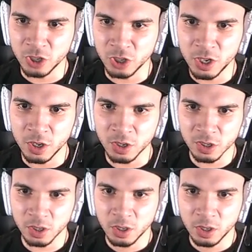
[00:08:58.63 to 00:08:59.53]
a
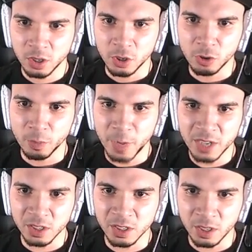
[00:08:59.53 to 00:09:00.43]
genius. You're
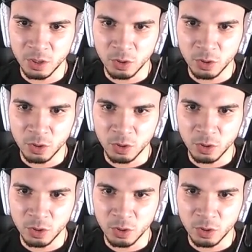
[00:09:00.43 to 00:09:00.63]
amazing.